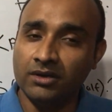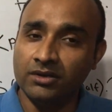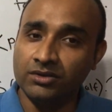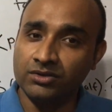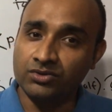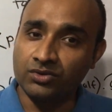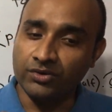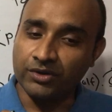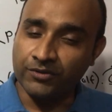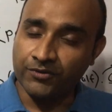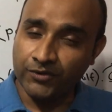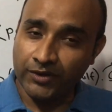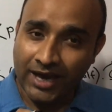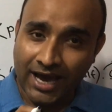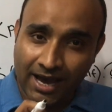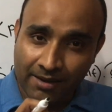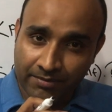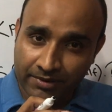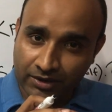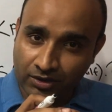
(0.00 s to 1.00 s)
So if you
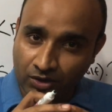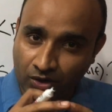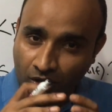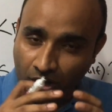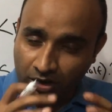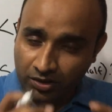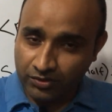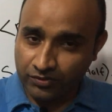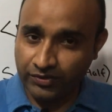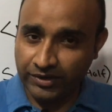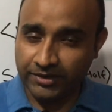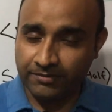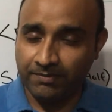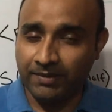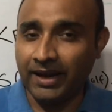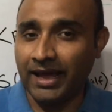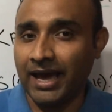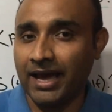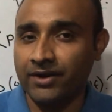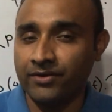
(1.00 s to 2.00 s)
have a concrete
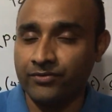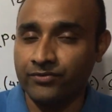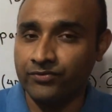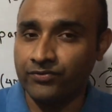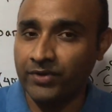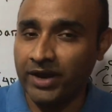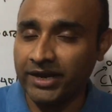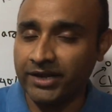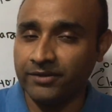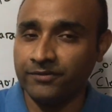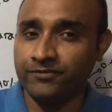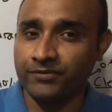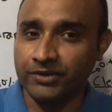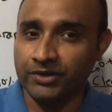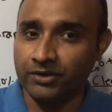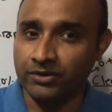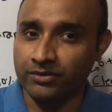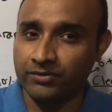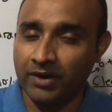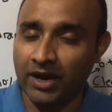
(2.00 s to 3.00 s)
plan ready for
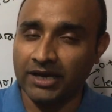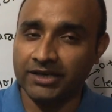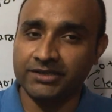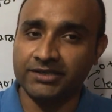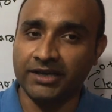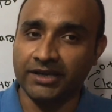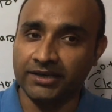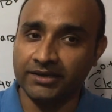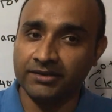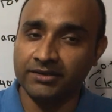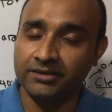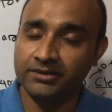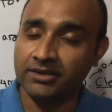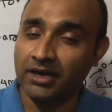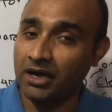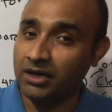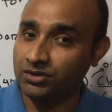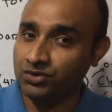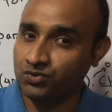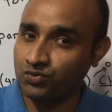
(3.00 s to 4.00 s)
your writing
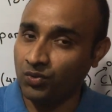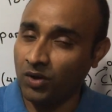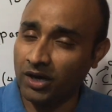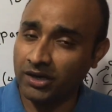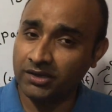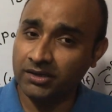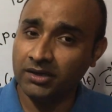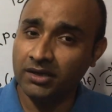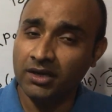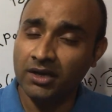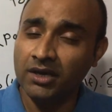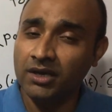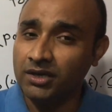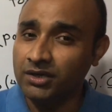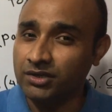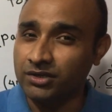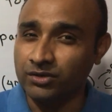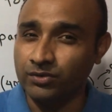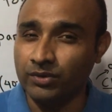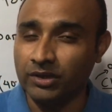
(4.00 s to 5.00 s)
task 1,
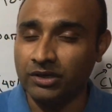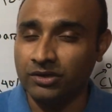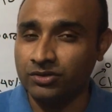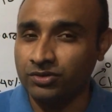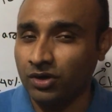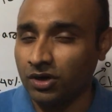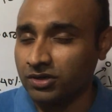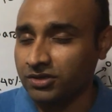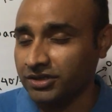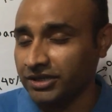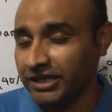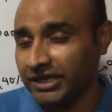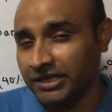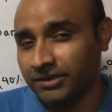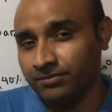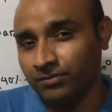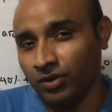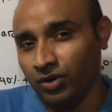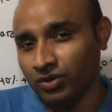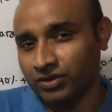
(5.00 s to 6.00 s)
you will not
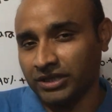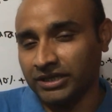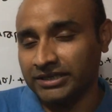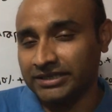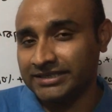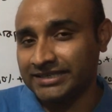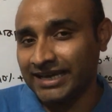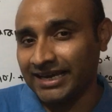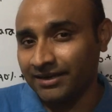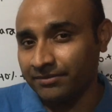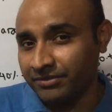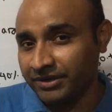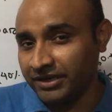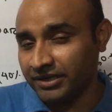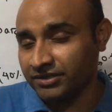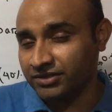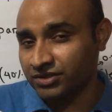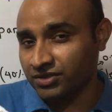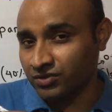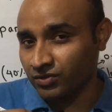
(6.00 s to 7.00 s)
need more than 10
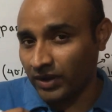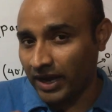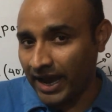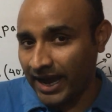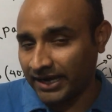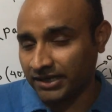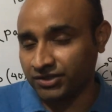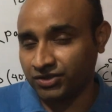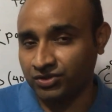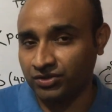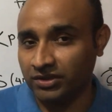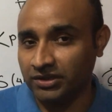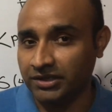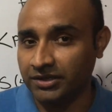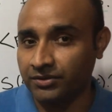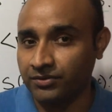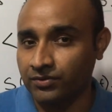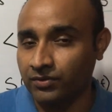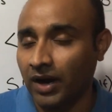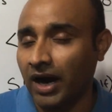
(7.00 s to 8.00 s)
minutes to
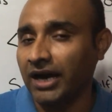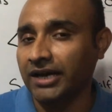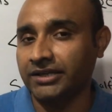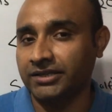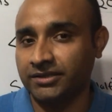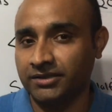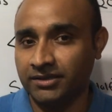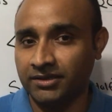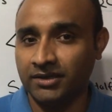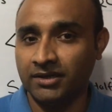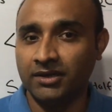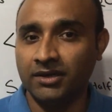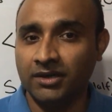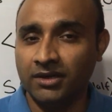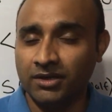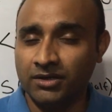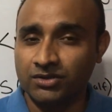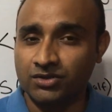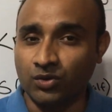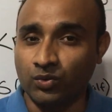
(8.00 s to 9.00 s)
actually write.
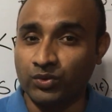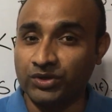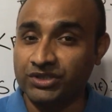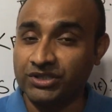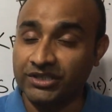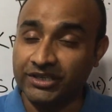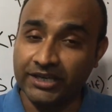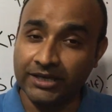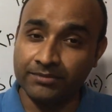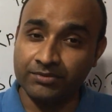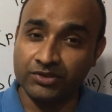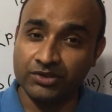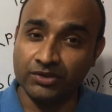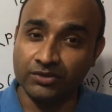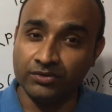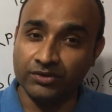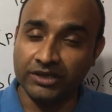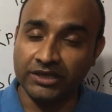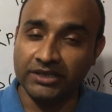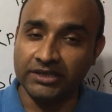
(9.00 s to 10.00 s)
So which gives
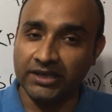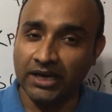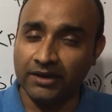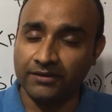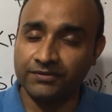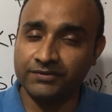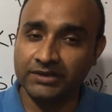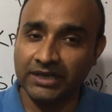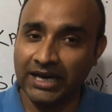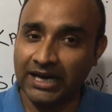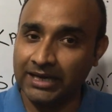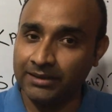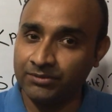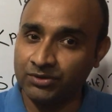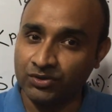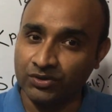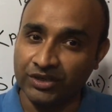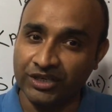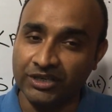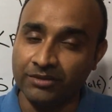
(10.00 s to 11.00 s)
you enough time
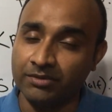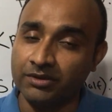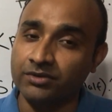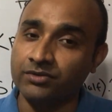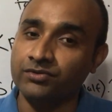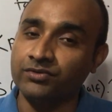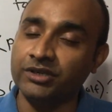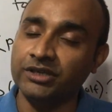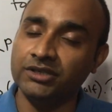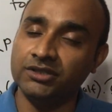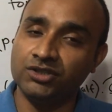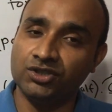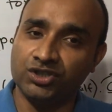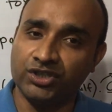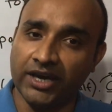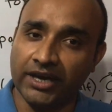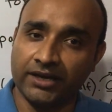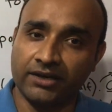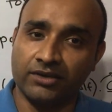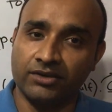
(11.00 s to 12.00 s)
to even
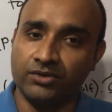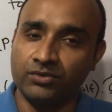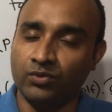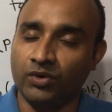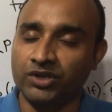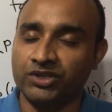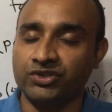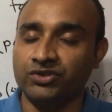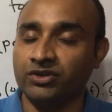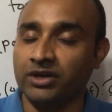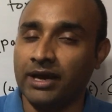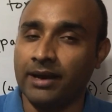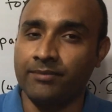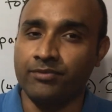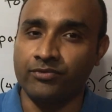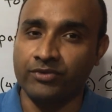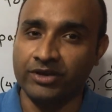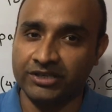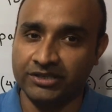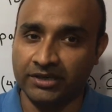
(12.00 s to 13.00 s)
recheck what you
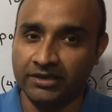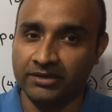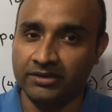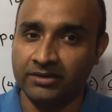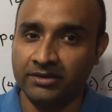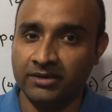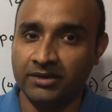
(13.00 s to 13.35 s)
have written.